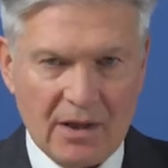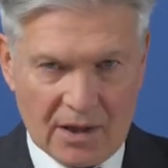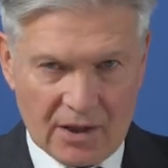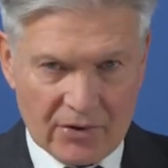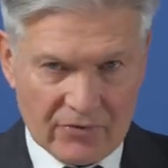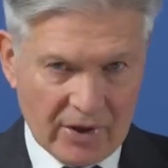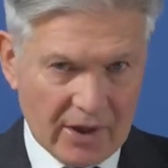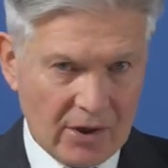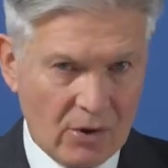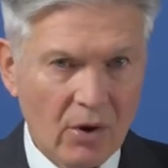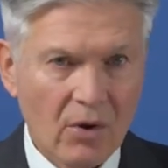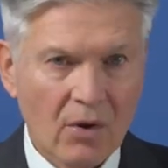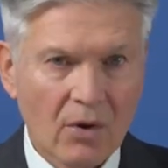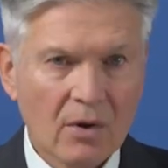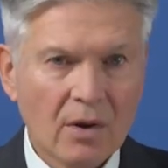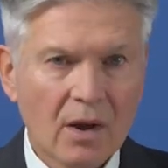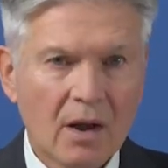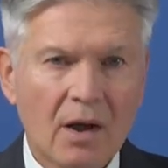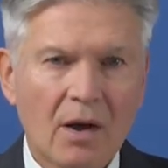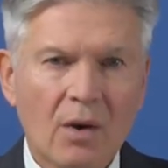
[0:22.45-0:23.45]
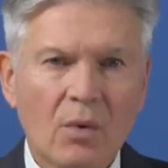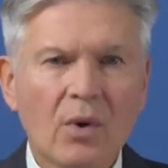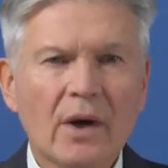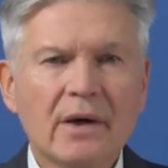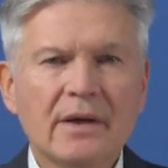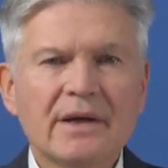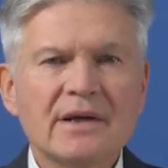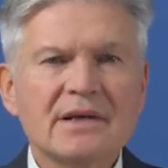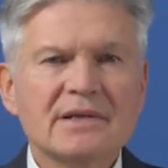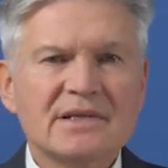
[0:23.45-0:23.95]
and recall
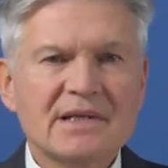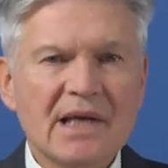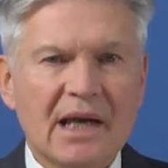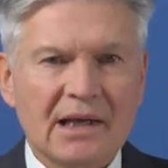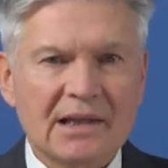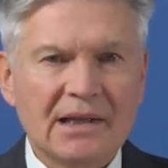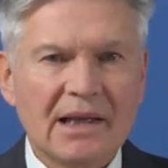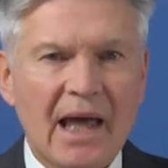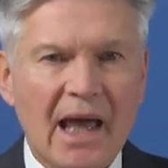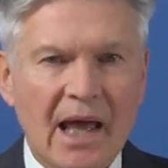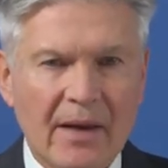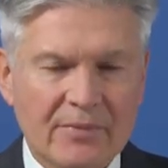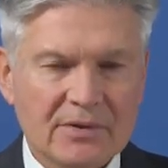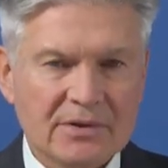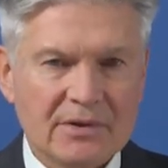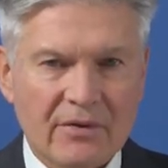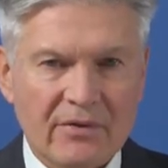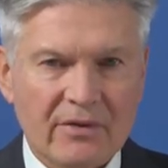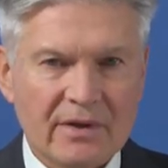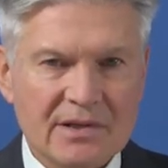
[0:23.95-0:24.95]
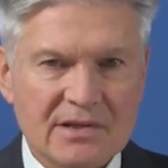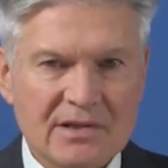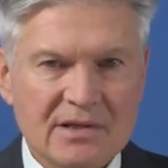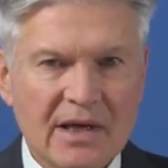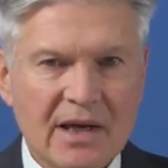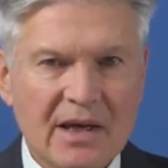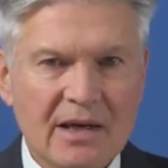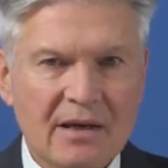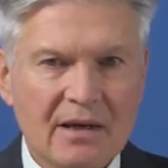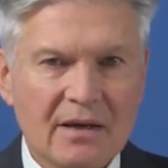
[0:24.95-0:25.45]
what exactly happened on this
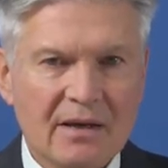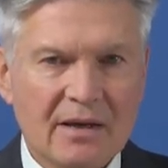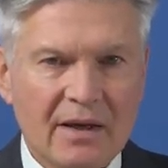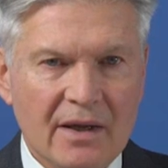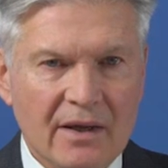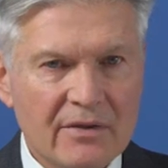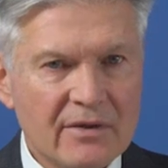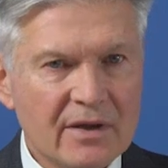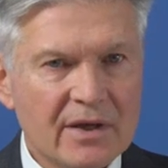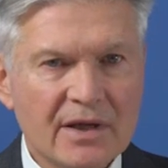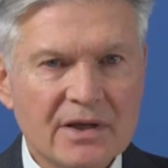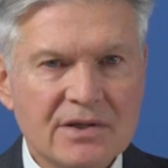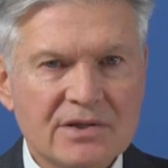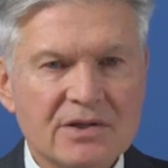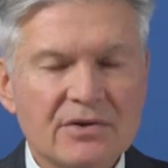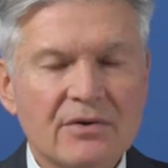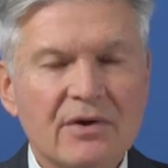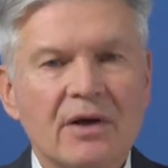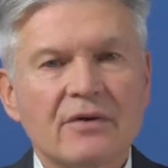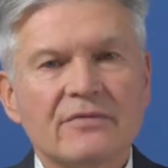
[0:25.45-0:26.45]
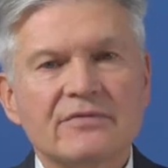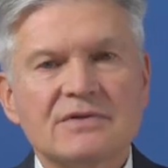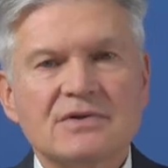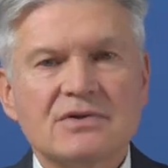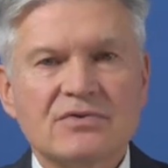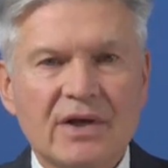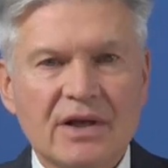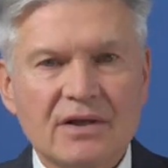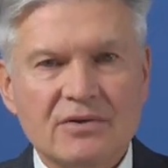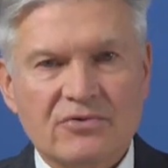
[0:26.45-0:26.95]
day in the history of
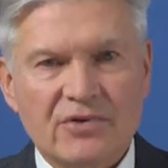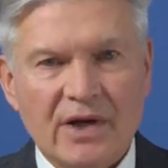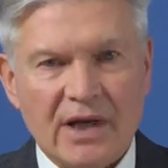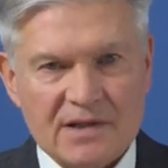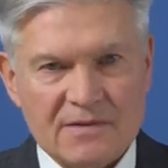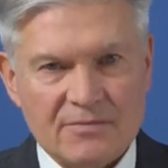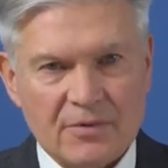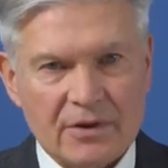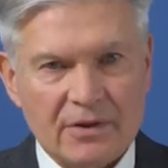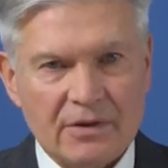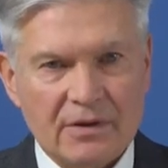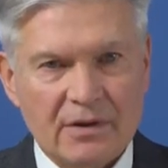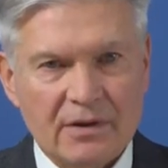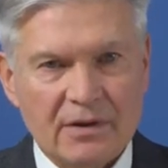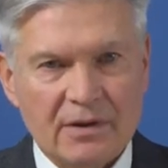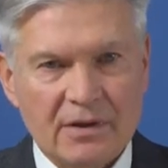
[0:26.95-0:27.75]
string transport.